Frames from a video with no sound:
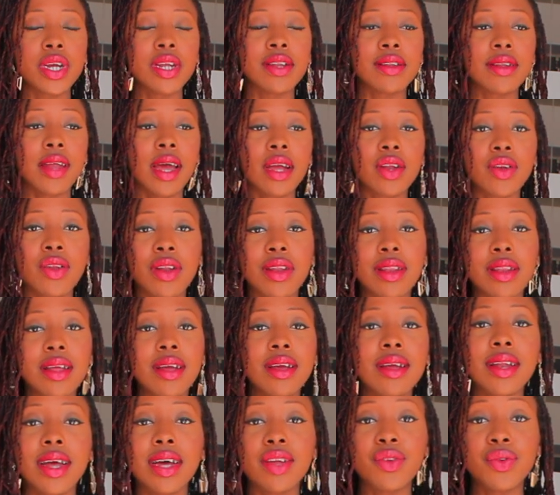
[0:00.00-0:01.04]
It's like the
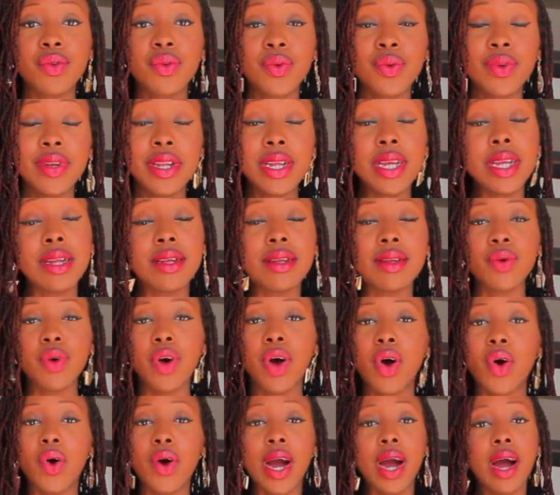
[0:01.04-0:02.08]
thing that you need
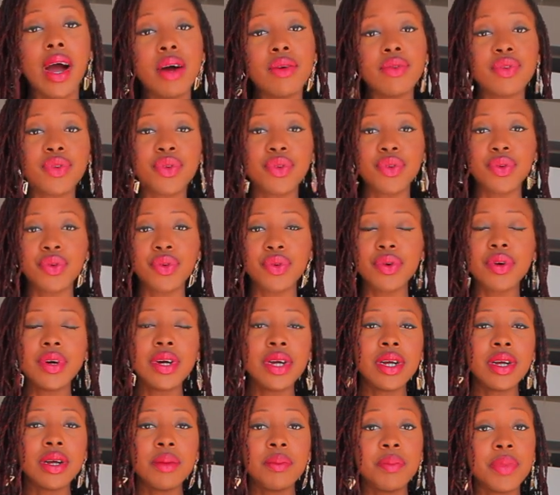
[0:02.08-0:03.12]
or have to do
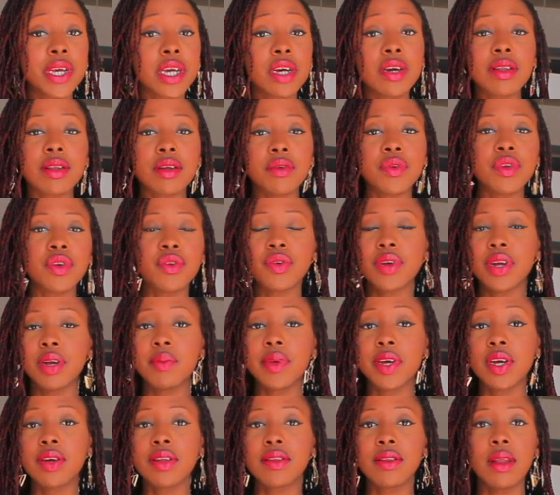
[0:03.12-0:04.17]
because of the trend,
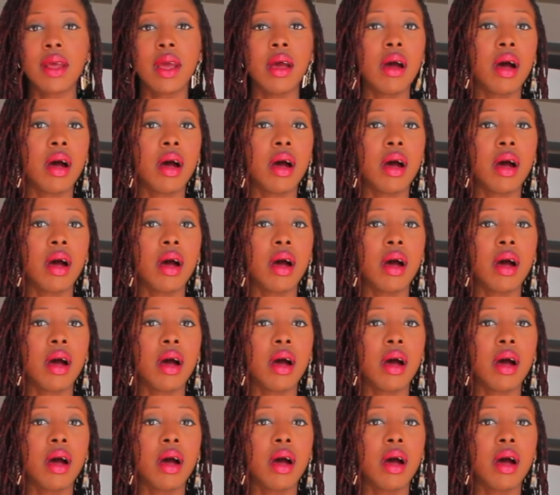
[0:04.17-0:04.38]
because